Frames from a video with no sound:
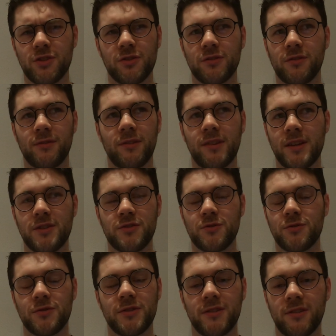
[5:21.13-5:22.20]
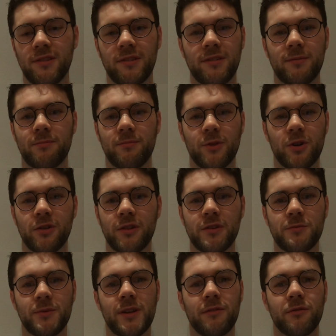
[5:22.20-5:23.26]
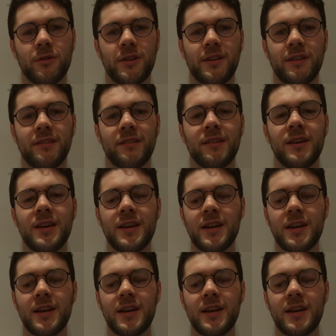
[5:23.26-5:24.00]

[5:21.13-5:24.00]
George's College, whatever it is,